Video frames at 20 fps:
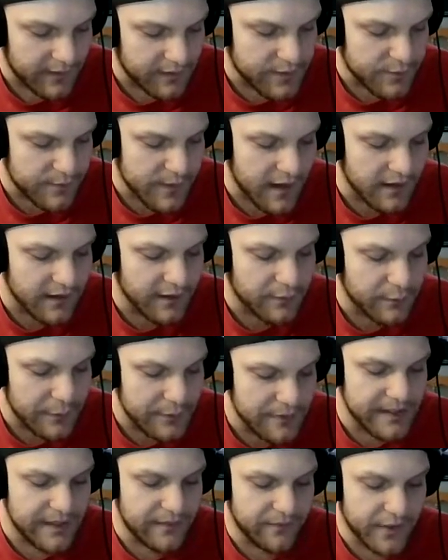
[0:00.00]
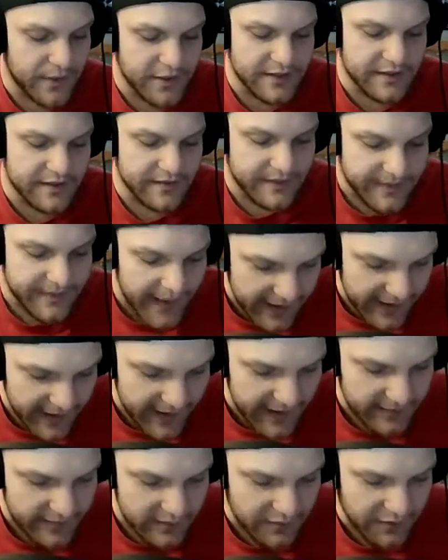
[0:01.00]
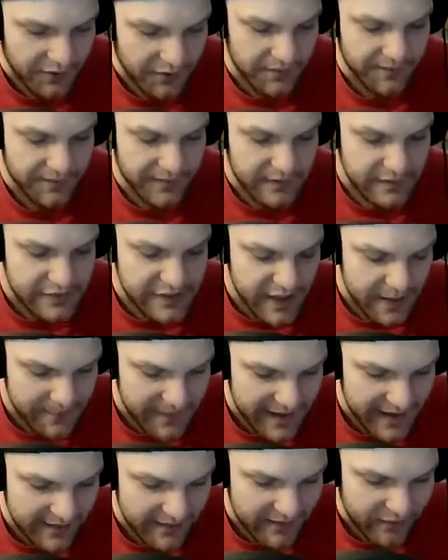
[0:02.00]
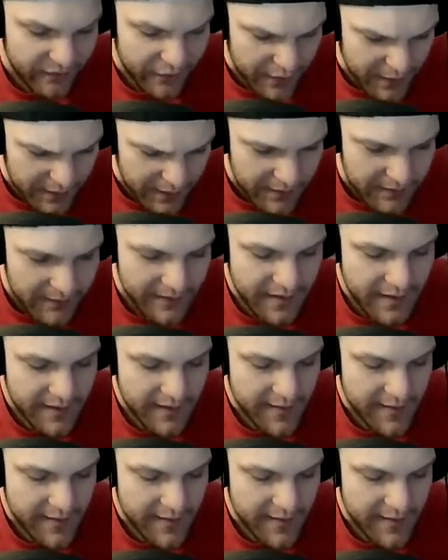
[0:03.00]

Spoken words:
Darrell and Ruthie finish in second. Alton and Jemmy in third.